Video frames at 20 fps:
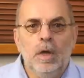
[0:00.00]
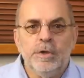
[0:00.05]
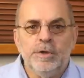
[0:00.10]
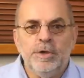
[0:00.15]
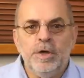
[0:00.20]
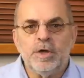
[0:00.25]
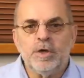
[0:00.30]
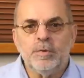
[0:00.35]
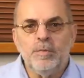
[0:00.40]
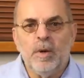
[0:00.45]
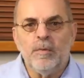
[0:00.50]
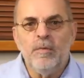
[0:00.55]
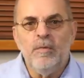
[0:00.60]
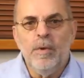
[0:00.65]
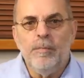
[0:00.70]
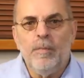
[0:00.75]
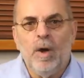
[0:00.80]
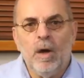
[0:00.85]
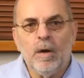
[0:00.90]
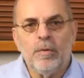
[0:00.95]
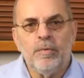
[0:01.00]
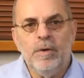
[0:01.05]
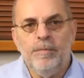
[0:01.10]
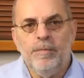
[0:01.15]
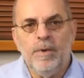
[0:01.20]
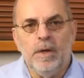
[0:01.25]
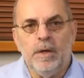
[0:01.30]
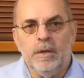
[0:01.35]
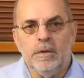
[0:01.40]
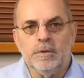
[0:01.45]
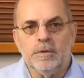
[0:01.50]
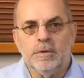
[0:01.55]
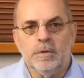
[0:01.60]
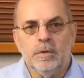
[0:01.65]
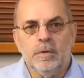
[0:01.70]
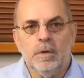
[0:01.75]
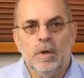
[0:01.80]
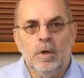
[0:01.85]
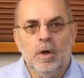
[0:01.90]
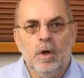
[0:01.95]
Just one remark remains.
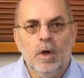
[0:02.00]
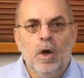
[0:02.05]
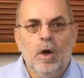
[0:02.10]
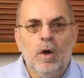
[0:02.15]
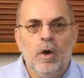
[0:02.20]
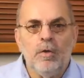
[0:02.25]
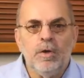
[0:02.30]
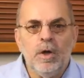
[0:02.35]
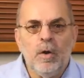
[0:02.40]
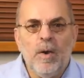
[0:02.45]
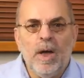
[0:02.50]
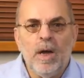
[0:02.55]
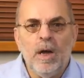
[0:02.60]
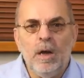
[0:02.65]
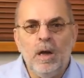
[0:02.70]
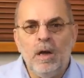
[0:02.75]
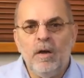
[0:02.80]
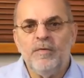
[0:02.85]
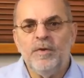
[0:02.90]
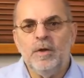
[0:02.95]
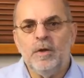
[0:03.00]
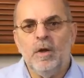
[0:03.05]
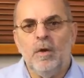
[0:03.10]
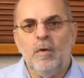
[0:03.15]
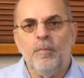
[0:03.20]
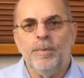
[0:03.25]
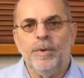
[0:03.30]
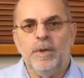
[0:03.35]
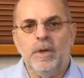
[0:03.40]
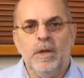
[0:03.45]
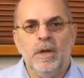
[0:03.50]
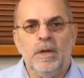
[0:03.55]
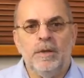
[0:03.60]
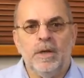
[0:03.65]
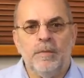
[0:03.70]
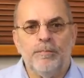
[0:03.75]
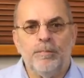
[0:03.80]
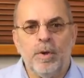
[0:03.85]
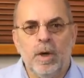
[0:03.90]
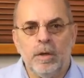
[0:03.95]
Although I love the company and
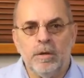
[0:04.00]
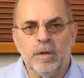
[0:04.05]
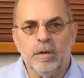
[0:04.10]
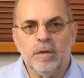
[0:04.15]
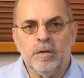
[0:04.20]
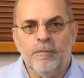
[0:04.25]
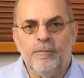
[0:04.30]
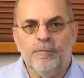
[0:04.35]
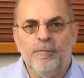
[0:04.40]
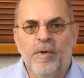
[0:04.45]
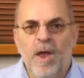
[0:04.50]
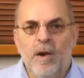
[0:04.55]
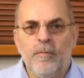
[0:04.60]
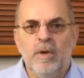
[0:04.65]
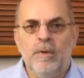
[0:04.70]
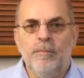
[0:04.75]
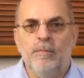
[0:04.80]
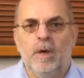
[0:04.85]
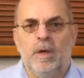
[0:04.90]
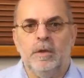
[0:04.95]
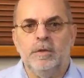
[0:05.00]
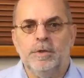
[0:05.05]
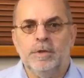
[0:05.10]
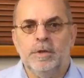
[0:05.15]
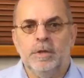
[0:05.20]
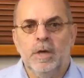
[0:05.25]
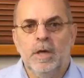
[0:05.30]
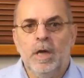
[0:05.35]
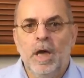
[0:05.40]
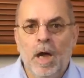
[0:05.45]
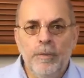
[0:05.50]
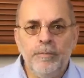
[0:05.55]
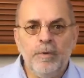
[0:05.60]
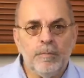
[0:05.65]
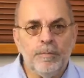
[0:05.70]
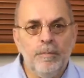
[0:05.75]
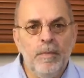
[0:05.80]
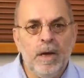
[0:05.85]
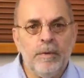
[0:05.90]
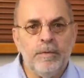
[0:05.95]
their product very much, I'm
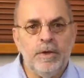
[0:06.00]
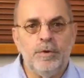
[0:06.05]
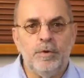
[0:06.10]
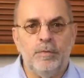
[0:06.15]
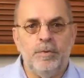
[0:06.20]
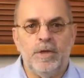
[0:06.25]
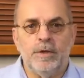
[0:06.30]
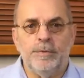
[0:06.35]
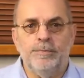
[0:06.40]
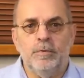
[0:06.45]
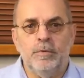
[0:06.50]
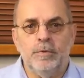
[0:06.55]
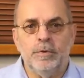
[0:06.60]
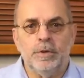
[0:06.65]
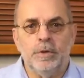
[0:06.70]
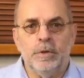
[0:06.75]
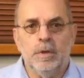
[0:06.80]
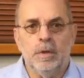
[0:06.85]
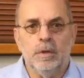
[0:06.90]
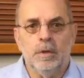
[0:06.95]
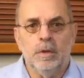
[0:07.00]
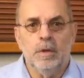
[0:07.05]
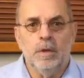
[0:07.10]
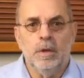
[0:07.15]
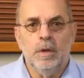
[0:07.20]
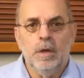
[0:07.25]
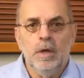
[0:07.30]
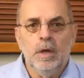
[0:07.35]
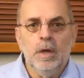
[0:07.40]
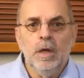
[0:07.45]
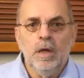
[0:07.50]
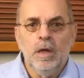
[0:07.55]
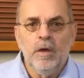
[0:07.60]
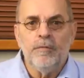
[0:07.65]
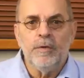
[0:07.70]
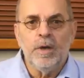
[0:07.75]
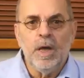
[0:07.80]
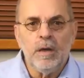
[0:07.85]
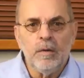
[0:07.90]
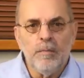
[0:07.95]
not married to sBooster.
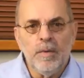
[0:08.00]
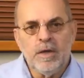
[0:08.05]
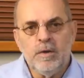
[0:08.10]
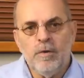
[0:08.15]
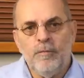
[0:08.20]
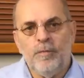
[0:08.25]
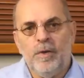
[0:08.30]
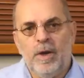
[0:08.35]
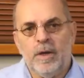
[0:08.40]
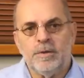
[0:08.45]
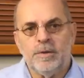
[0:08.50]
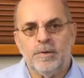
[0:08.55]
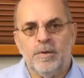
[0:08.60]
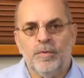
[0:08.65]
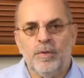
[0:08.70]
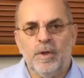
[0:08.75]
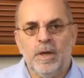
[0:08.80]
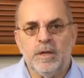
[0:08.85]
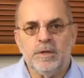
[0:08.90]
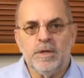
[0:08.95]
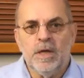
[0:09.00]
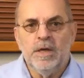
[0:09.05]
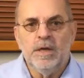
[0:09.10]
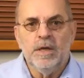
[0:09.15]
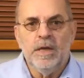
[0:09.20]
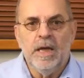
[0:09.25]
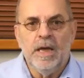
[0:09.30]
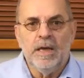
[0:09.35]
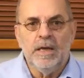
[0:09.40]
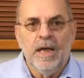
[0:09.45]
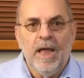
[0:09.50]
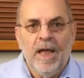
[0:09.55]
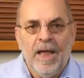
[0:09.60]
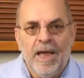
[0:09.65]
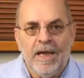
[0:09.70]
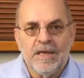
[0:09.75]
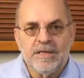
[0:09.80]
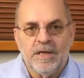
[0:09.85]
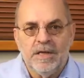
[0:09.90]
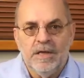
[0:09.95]
If another manufacturer thinks he
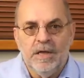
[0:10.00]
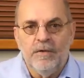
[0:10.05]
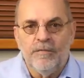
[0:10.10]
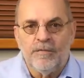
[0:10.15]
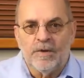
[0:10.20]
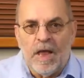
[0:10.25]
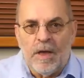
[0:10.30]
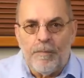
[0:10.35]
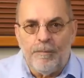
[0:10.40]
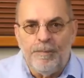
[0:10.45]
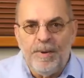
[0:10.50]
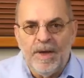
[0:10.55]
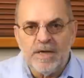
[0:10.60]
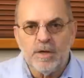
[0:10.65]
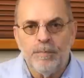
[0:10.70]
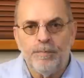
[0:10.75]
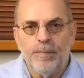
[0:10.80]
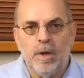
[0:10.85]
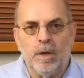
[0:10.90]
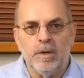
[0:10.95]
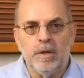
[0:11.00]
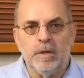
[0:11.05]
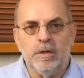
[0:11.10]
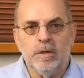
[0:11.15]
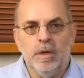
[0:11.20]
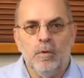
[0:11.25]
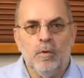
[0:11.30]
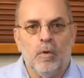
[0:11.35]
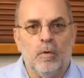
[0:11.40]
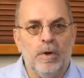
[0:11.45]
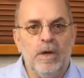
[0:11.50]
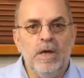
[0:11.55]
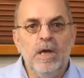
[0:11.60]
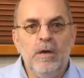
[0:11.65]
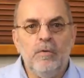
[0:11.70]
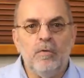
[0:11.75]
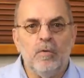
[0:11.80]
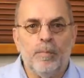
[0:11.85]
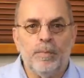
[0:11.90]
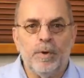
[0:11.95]
has even a better product or
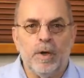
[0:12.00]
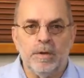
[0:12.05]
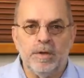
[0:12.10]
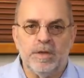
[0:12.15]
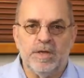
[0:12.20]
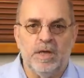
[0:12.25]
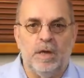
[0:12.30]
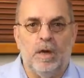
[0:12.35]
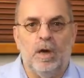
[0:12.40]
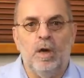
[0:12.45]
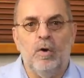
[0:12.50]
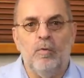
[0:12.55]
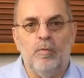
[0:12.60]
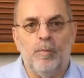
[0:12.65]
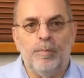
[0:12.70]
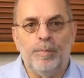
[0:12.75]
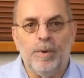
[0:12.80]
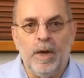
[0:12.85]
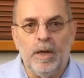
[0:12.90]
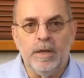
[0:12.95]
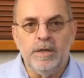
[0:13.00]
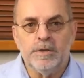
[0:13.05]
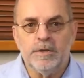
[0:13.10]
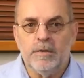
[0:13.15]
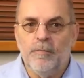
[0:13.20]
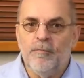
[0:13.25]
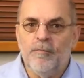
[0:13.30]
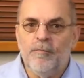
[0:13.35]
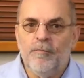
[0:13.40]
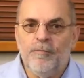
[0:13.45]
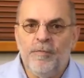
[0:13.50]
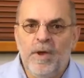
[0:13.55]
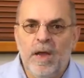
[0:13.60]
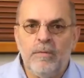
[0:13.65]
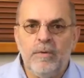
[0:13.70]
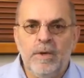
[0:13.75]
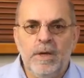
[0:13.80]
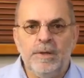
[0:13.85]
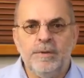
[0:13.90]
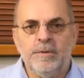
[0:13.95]
equal product at a lower price, I'm
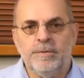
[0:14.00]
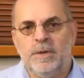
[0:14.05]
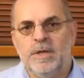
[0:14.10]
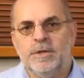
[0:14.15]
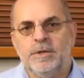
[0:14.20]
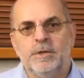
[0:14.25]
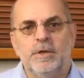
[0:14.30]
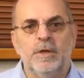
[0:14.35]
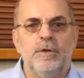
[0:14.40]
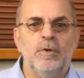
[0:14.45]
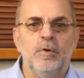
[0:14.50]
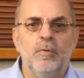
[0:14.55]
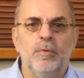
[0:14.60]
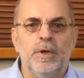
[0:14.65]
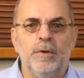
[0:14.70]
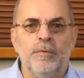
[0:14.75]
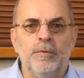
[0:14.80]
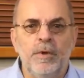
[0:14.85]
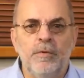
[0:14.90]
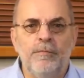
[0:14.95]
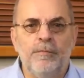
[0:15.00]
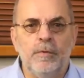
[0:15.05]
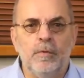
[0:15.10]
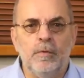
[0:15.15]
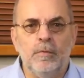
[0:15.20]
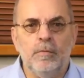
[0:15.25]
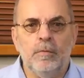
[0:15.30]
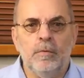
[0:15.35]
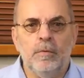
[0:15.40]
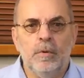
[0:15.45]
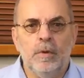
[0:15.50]
very interested in doing a review.